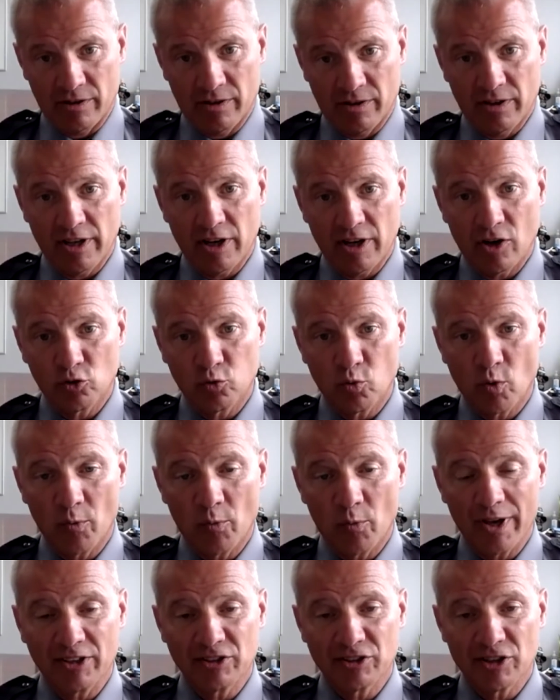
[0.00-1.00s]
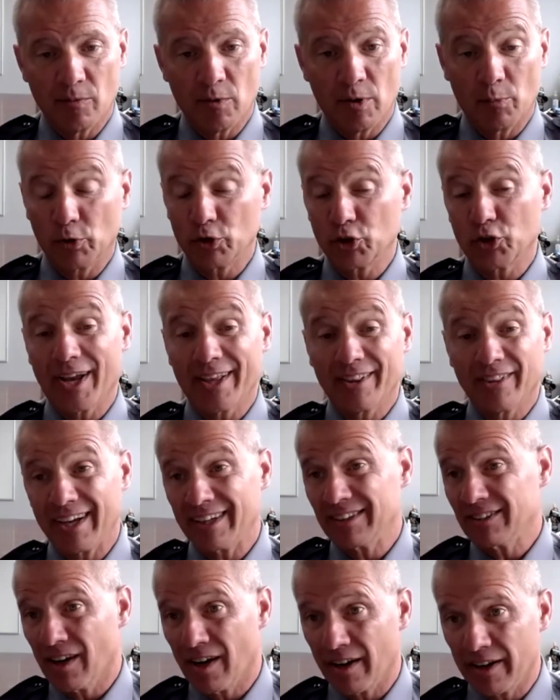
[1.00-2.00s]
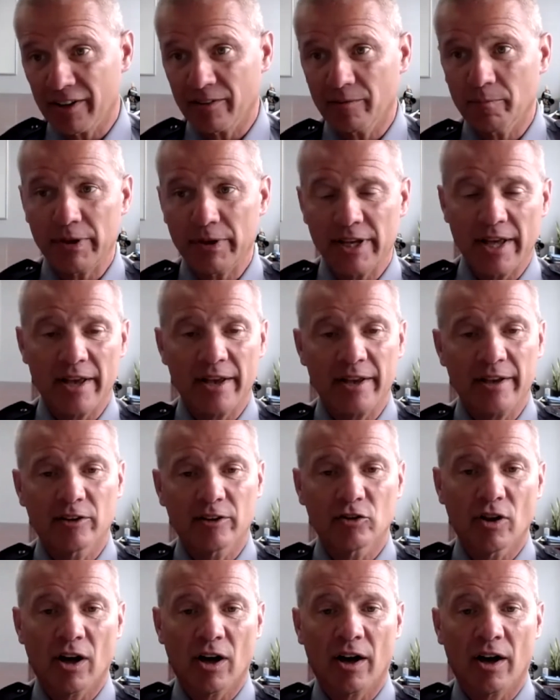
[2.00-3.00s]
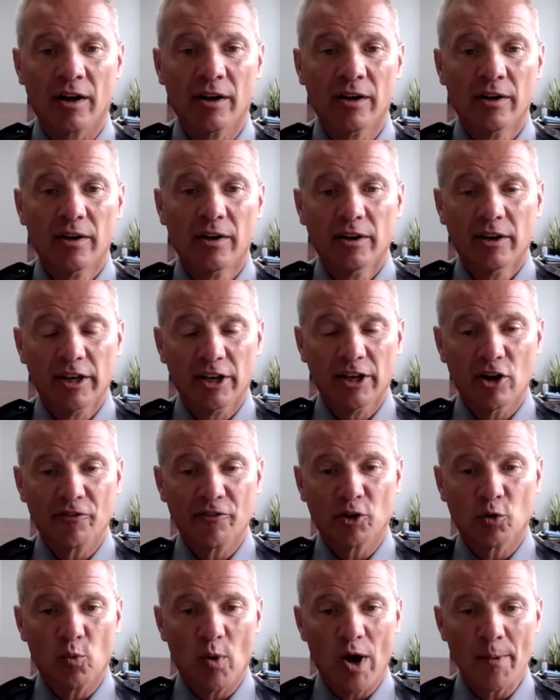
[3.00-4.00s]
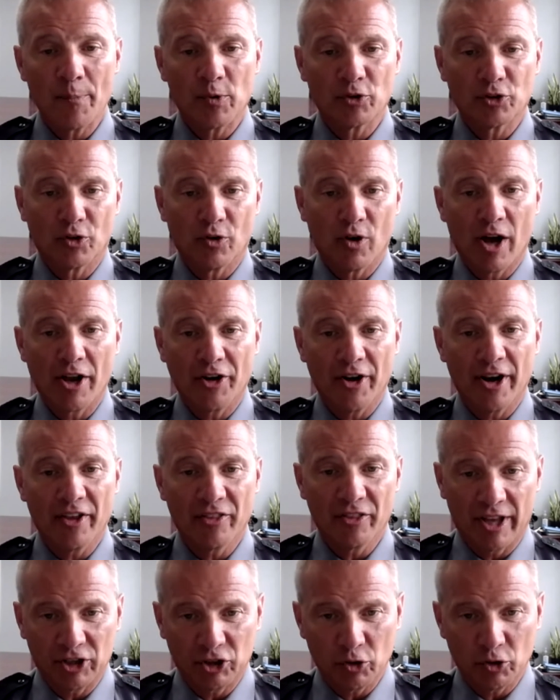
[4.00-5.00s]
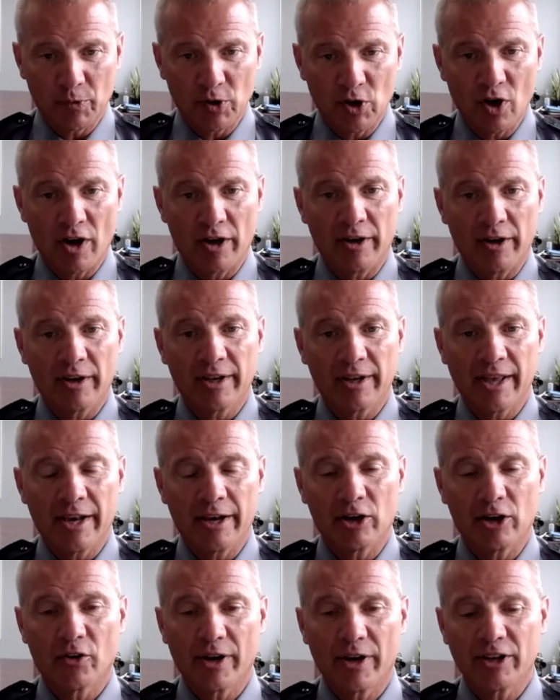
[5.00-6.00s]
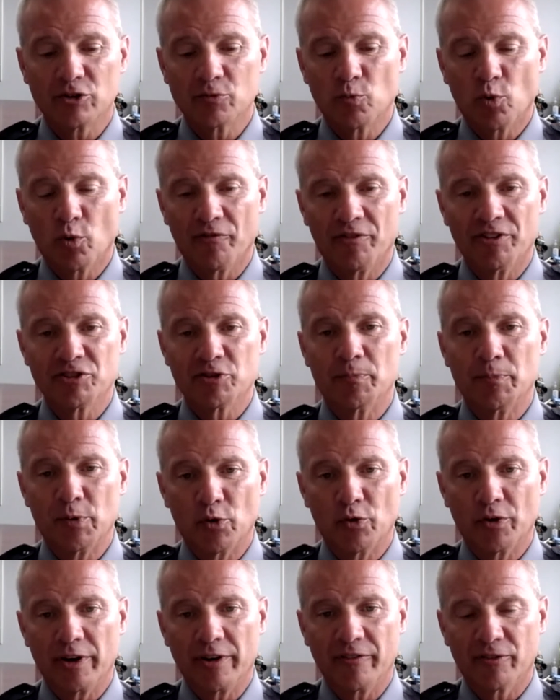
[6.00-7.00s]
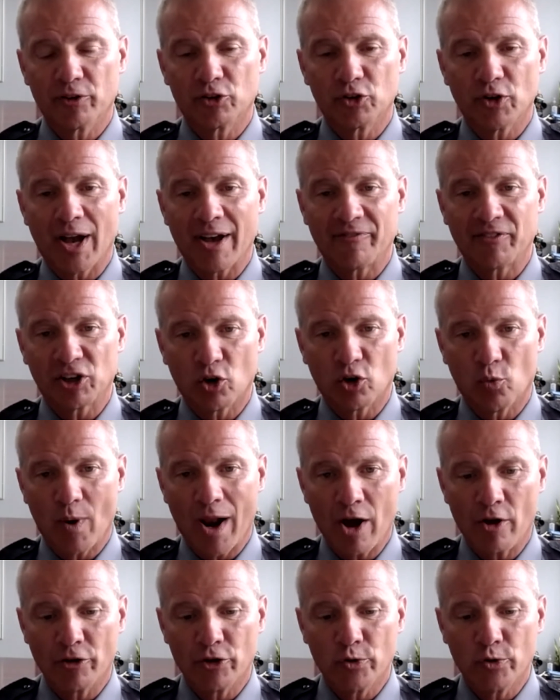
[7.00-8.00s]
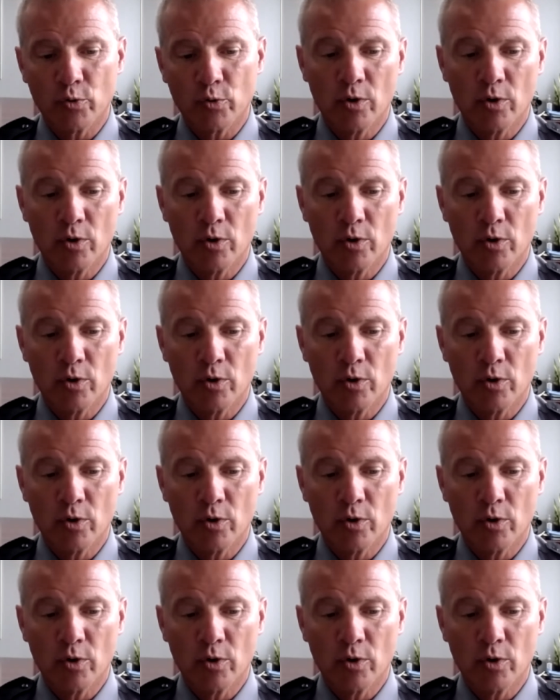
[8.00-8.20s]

you know it's one way someone put your headlights on in pa and the law you know if your wipers are on your headlights should be on again it creates more visibility for traffic around you